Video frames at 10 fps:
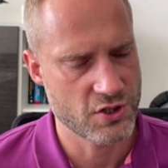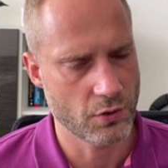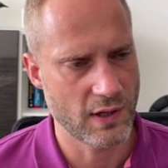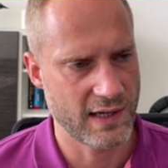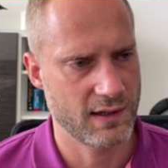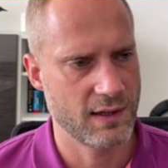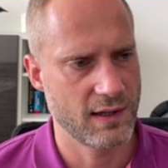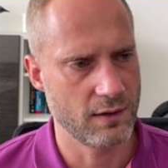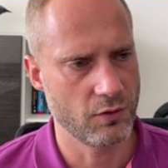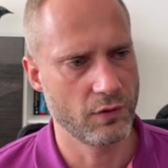Online
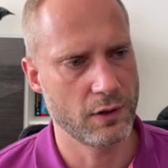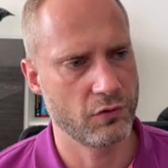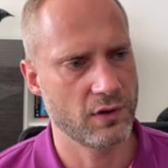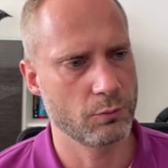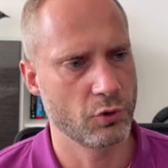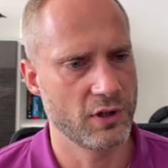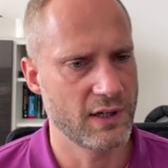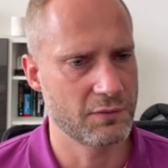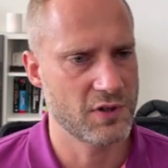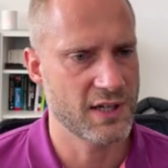and you were using modern
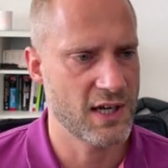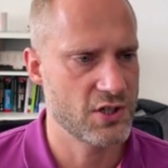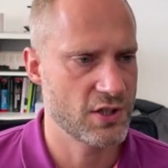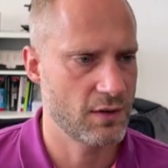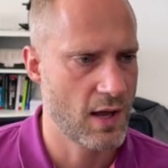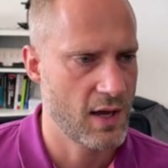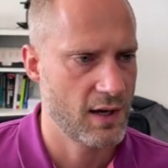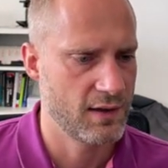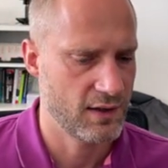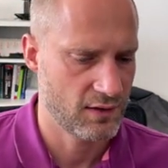authentication,
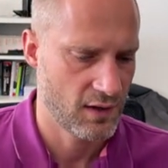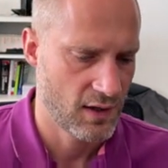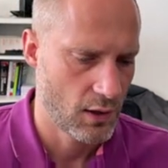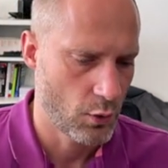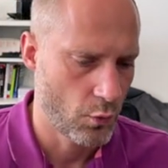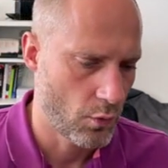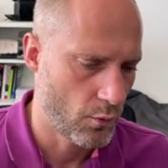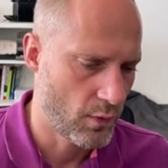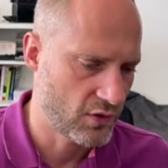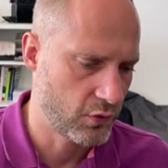that
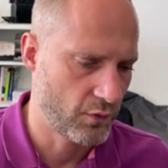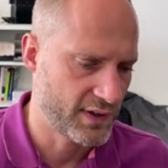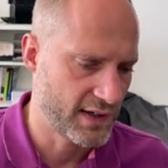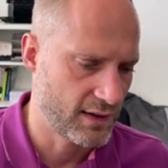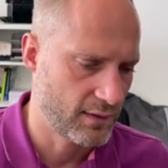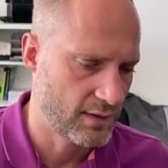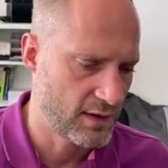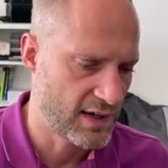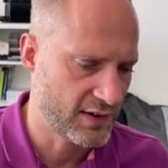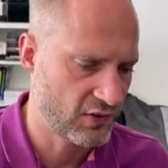once you were
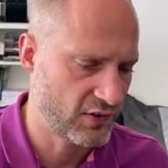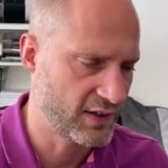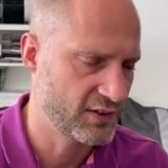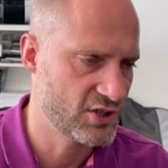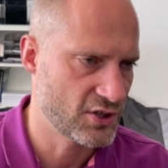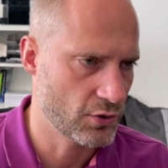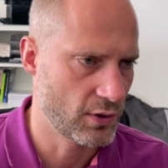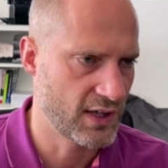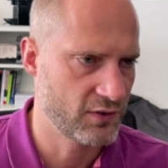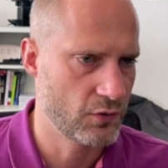accessing Exchange
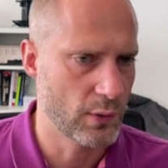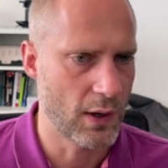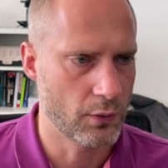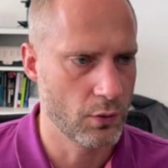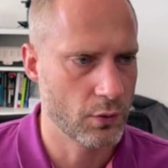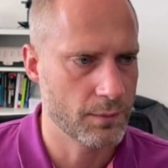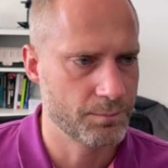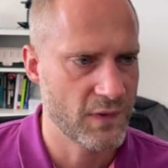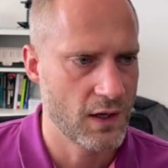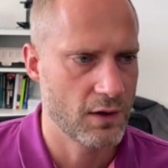Online through
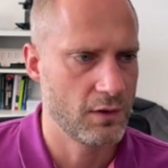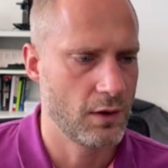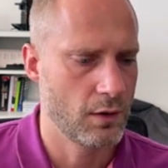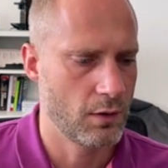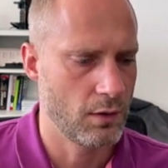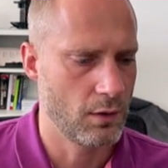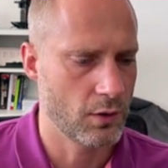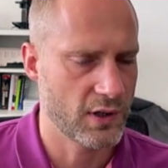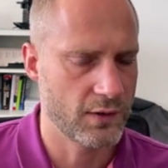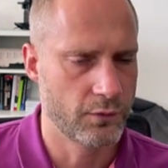Outlook, the
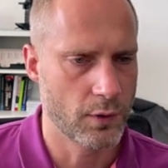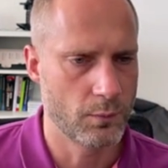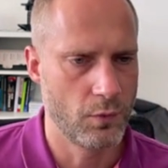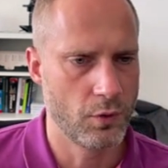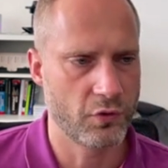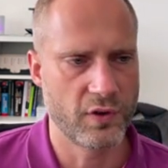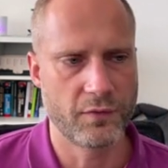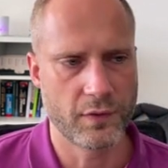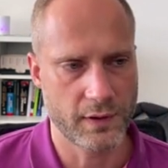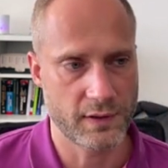login form looks
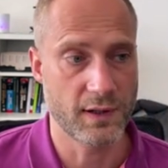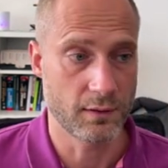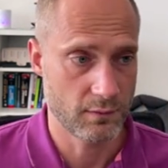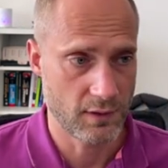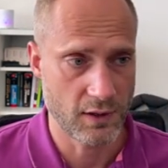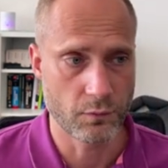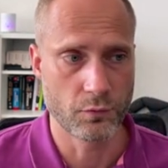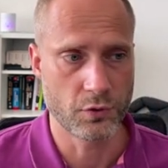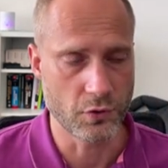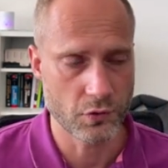different than it
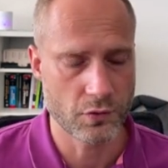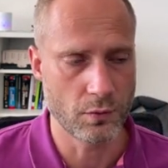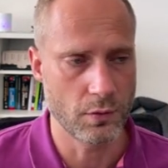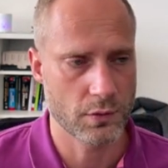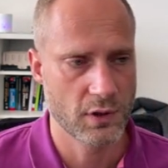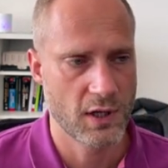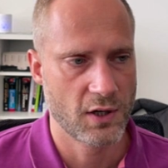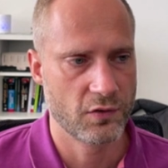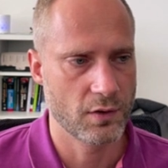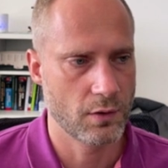used to look.
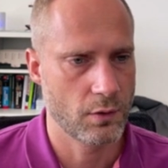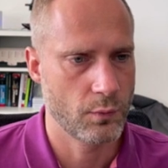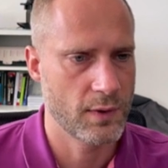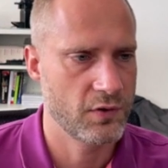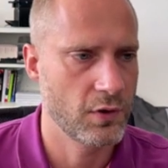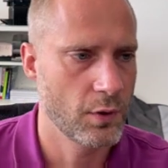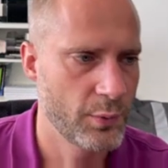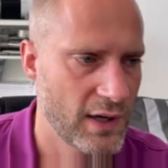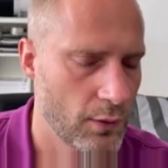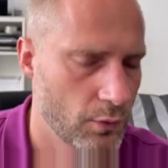So once you
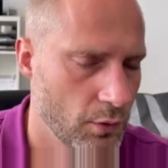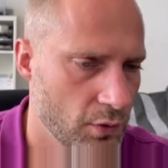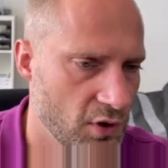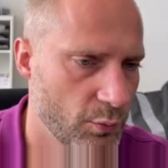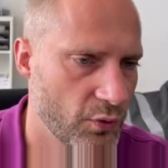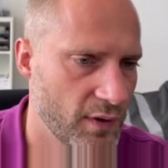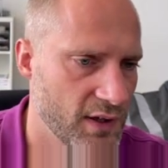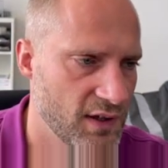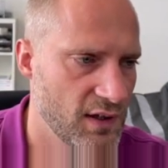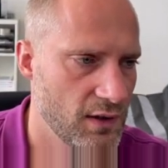open Outlook, you provide
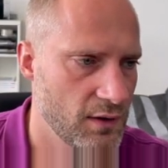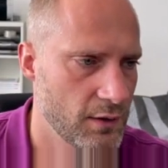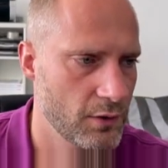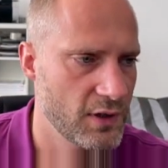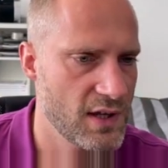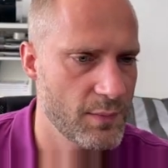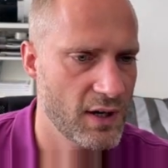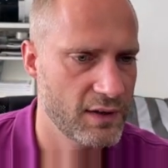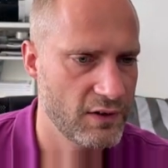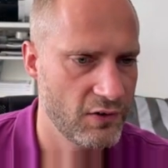your email
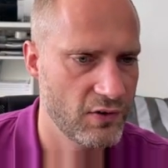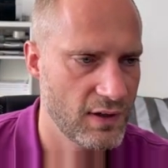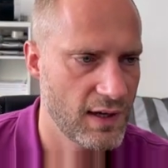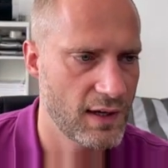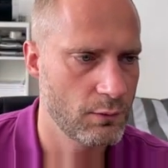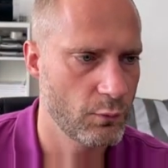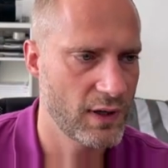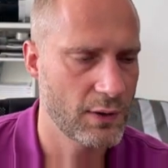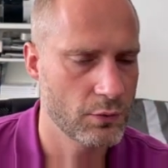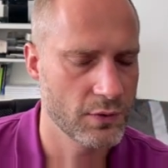address, and when
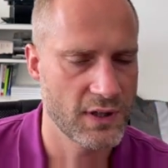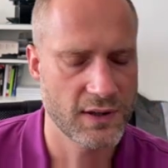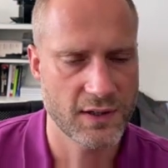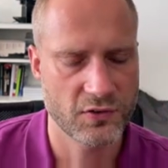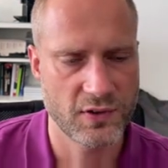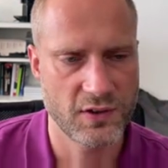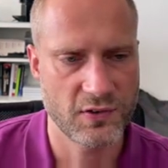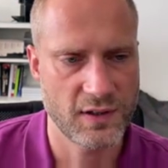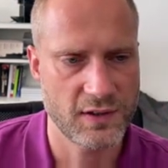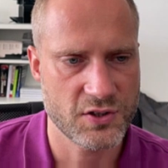Outlook detects it's
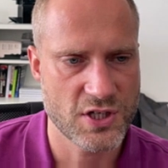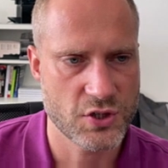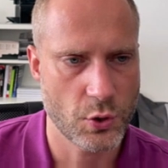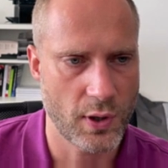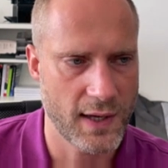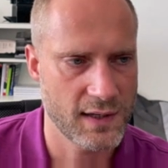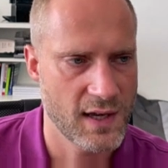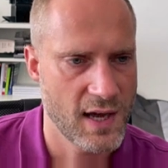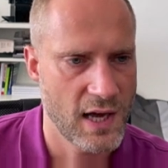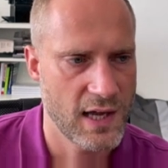Exchange Online,
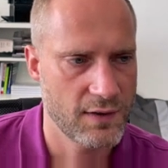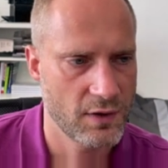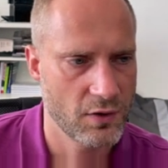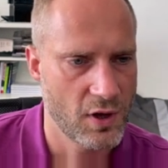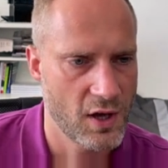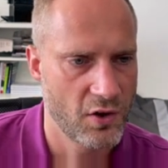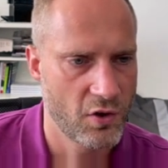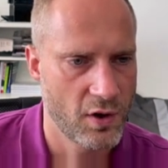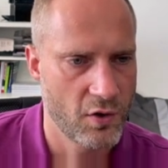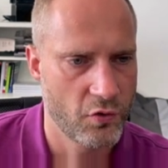he will
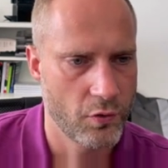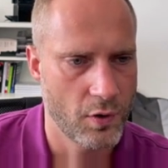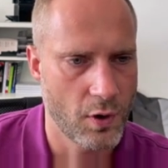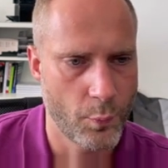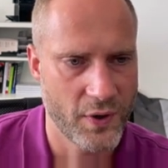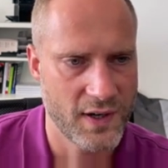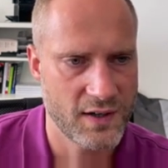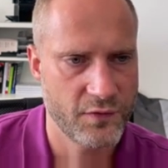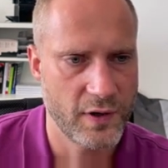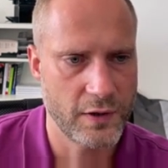open a
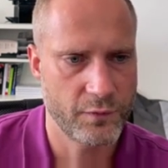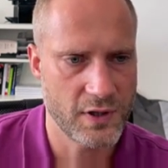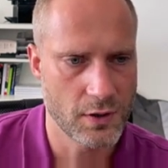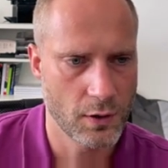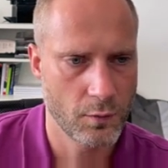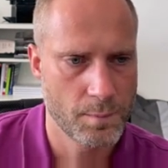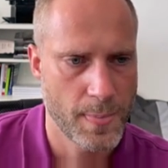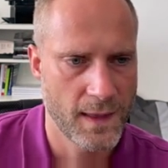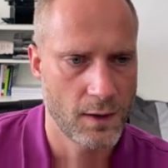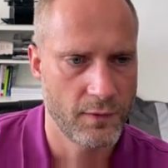different window
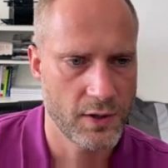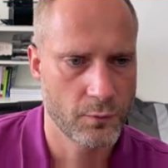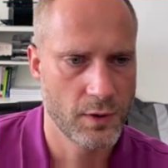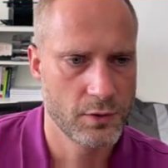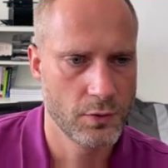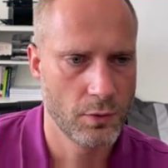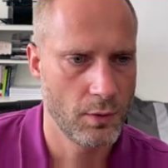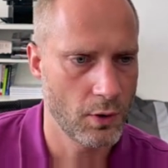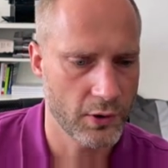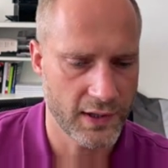where you will do
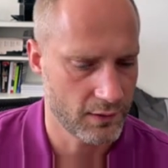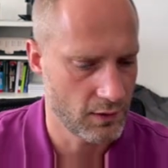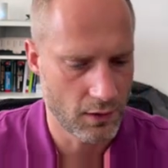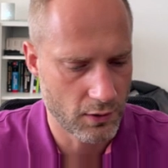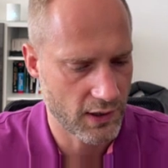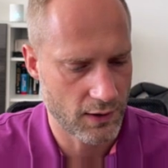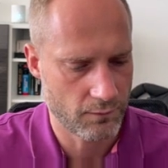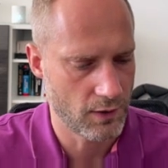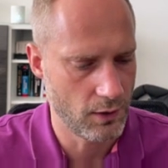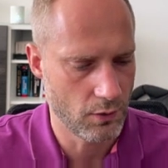login. The login
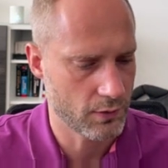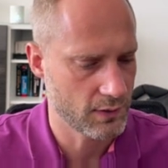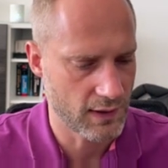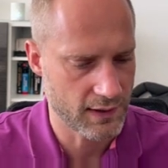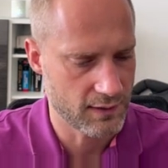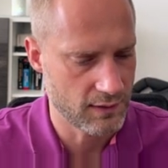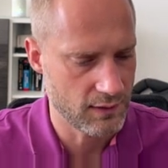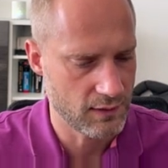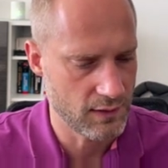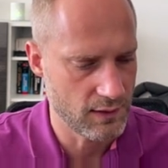will look like
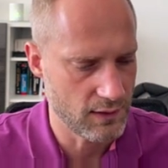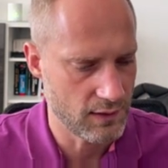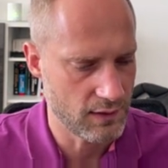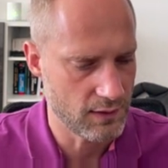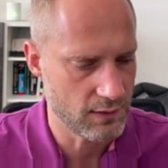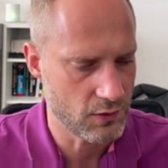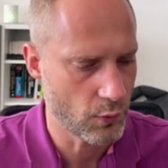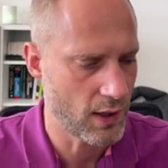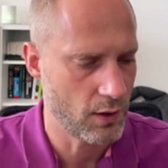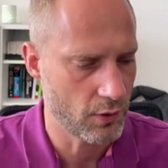you
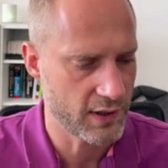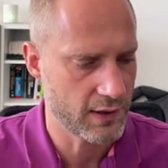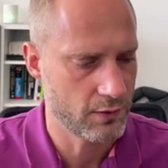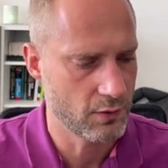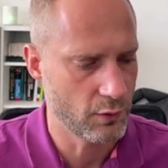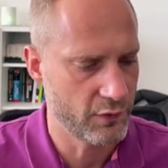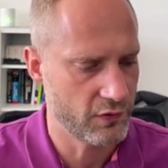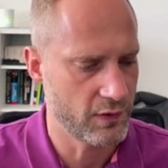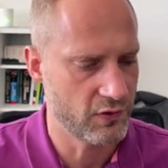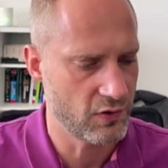are logging to Office
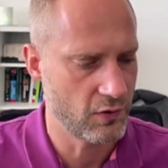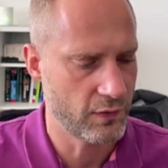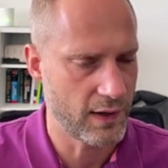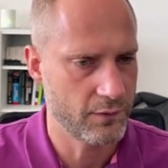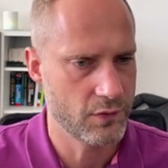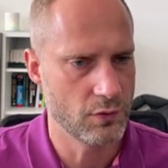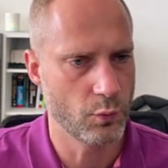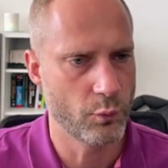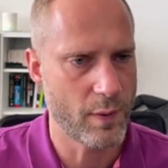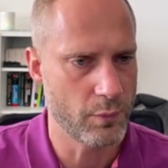365 through
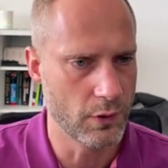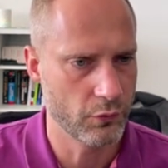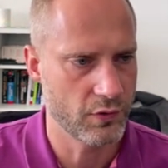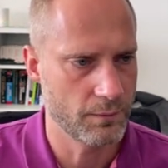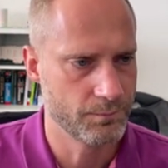web browser.